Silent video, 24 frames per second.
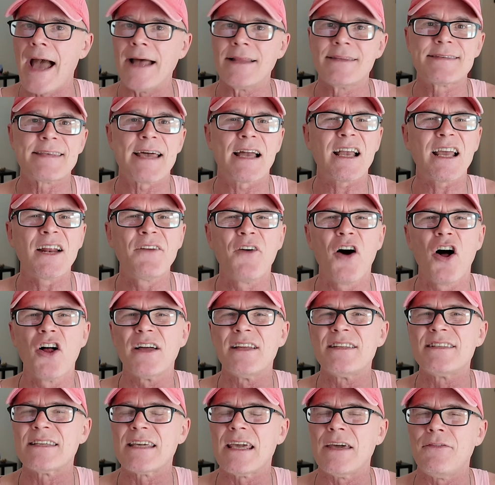And second of all,
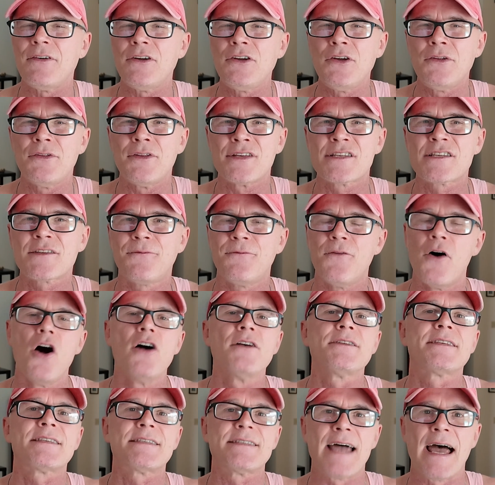it's giving you this
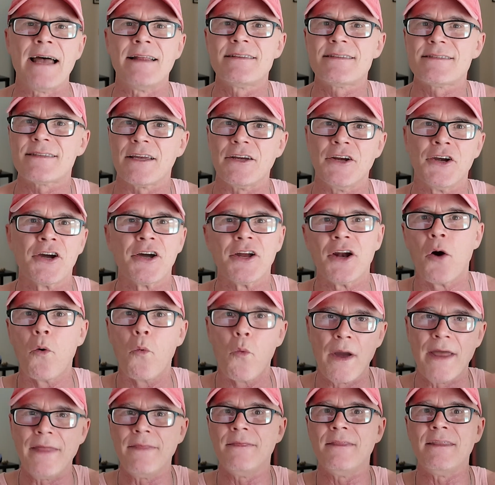false sense that you're gonna
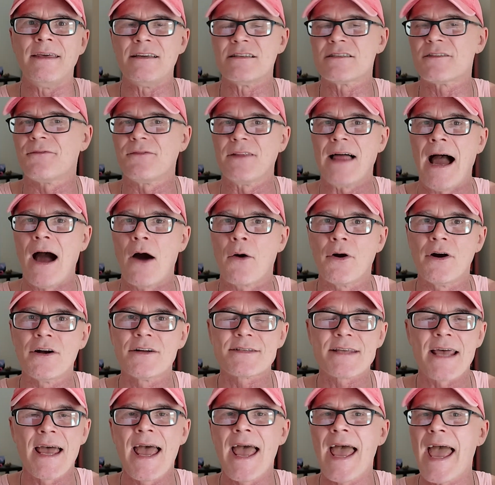win these
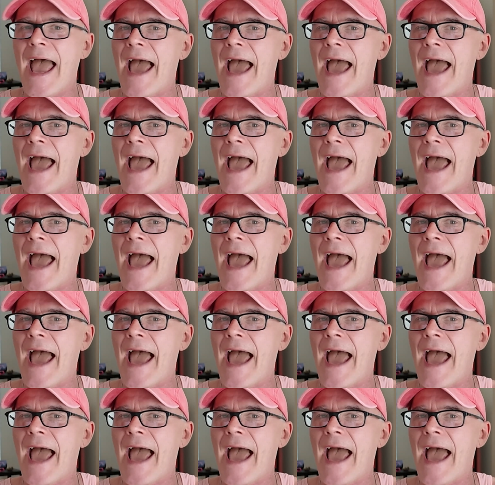flowers.